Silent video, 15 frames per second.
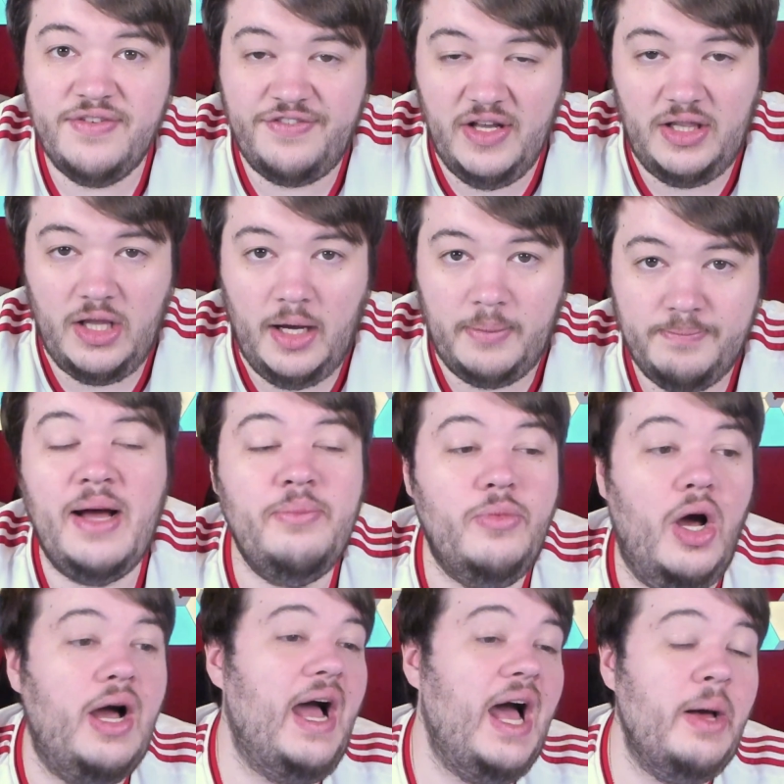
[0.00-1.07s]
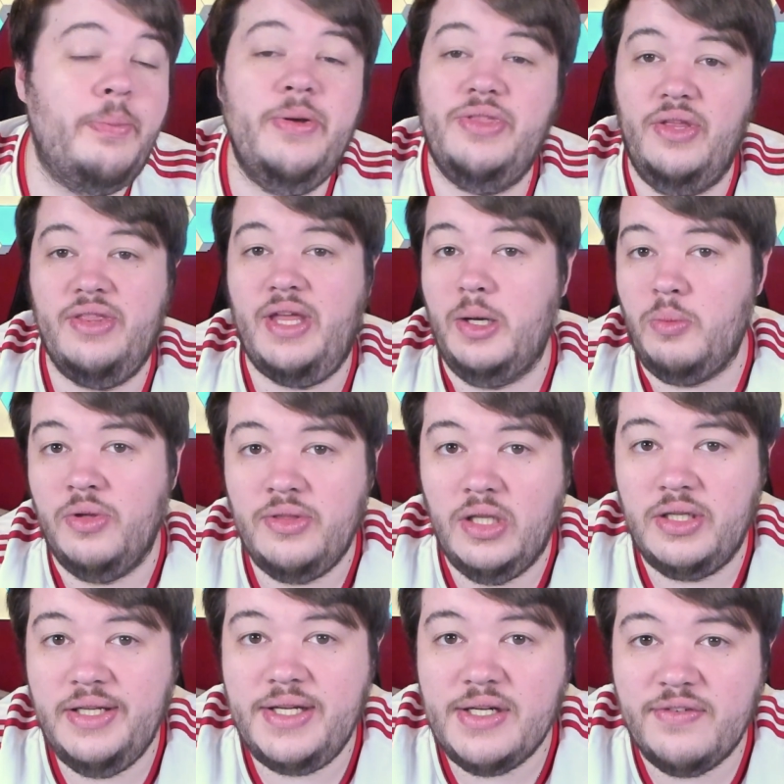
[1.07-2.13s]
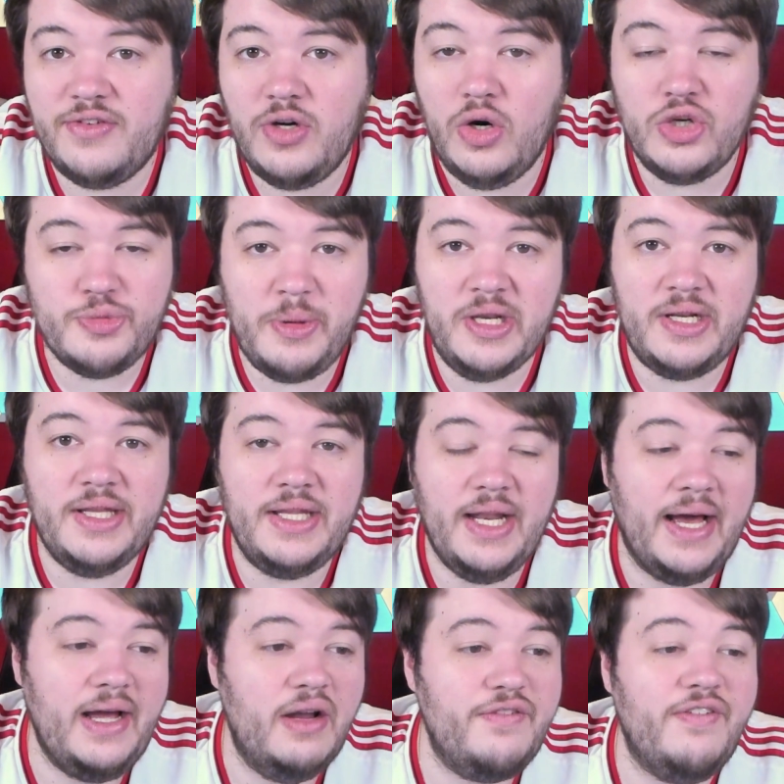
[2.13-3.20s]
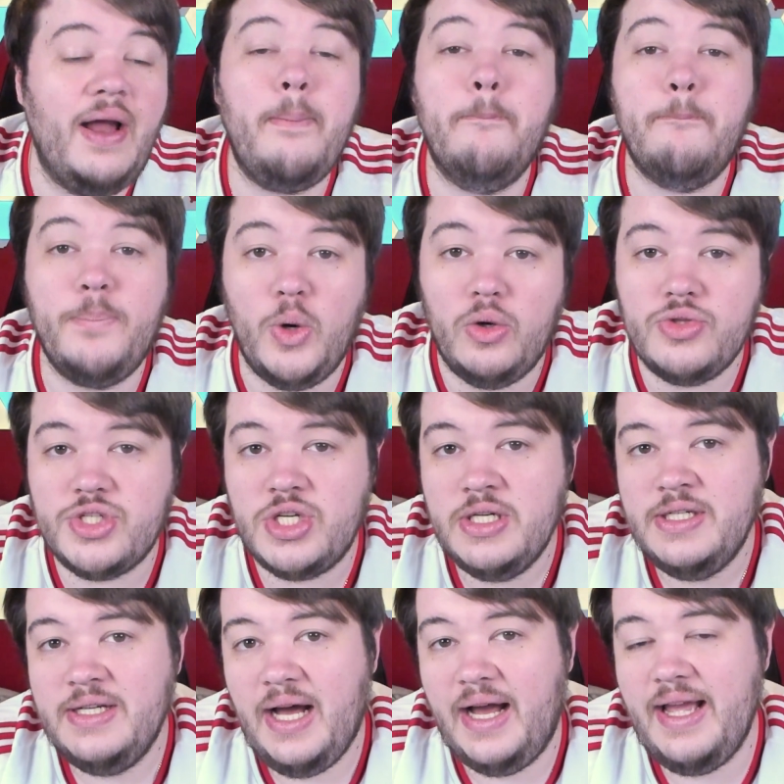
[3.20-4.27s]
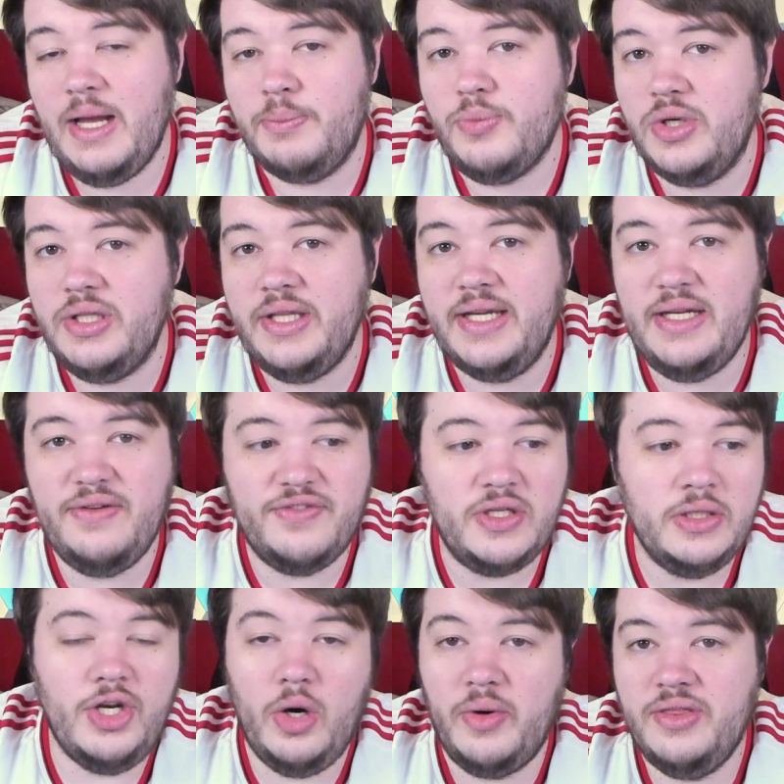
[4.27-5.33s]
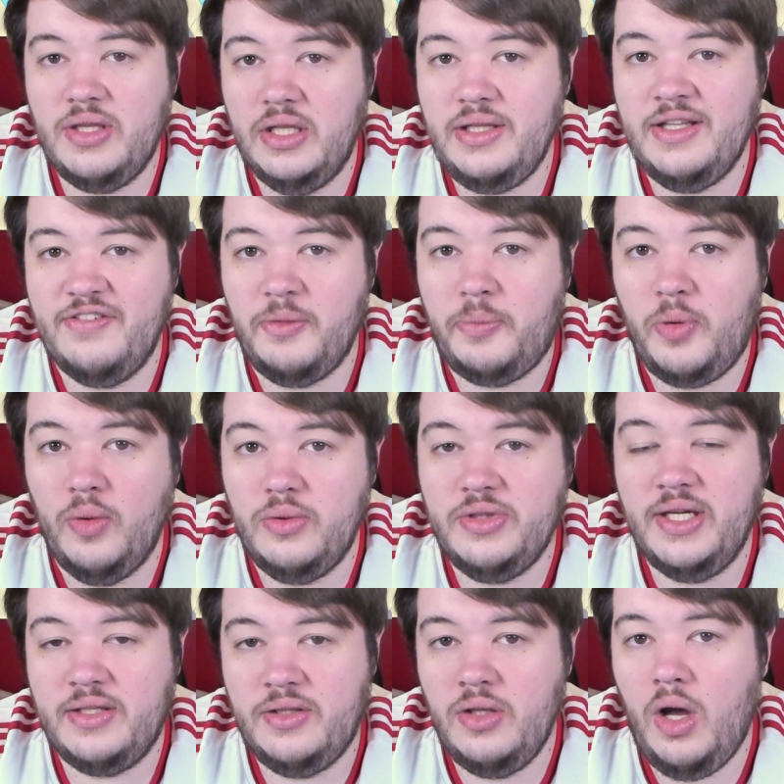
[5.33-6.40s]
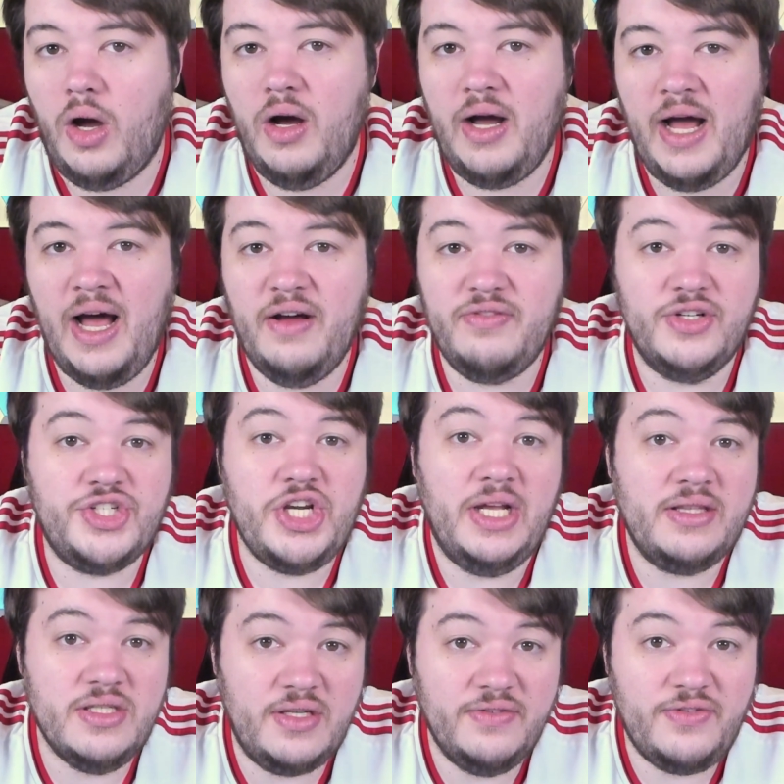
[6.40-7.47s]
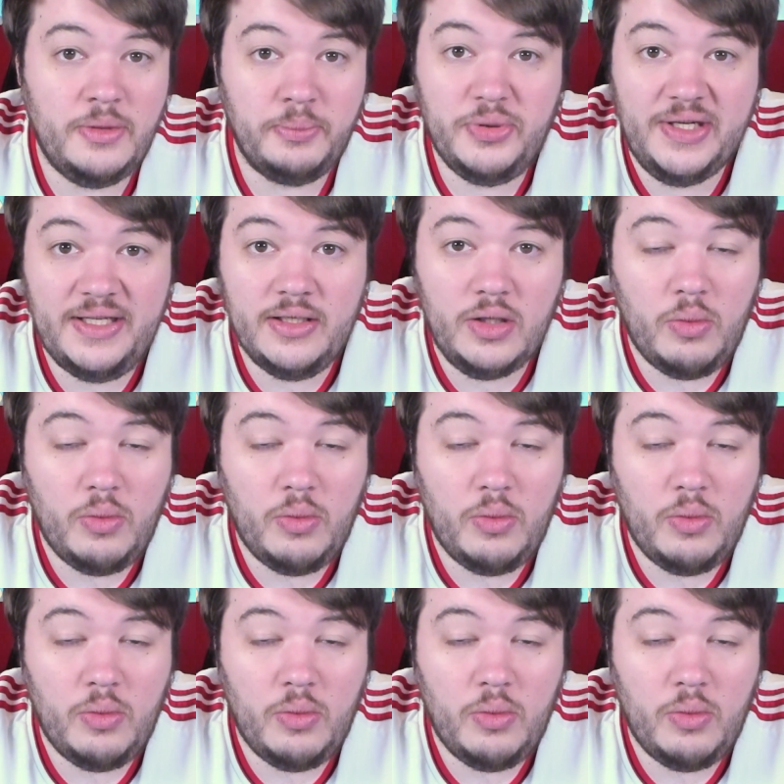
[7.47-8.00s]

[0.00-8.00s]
Villa. I'm not happy that they won the league, of course, being a United fan, but I am relieved knowing that Liverpool did not have a chance of completing a